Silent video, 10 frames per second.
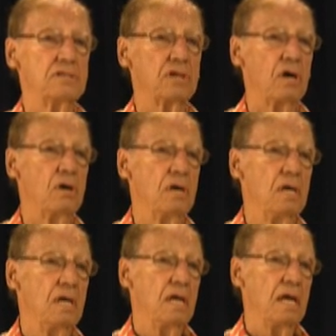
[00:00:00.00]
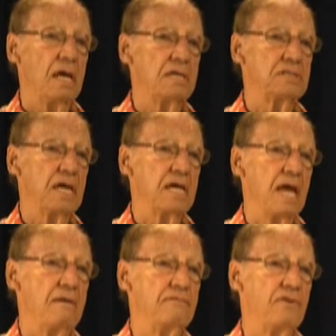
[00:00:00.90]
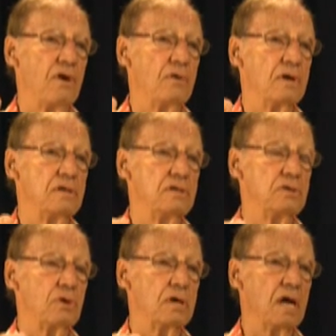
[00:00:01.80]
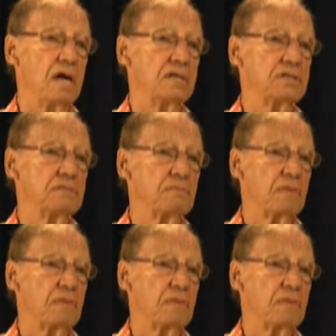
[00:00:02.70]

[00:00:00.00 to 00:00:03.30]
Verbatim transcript: So as they came forward toward us,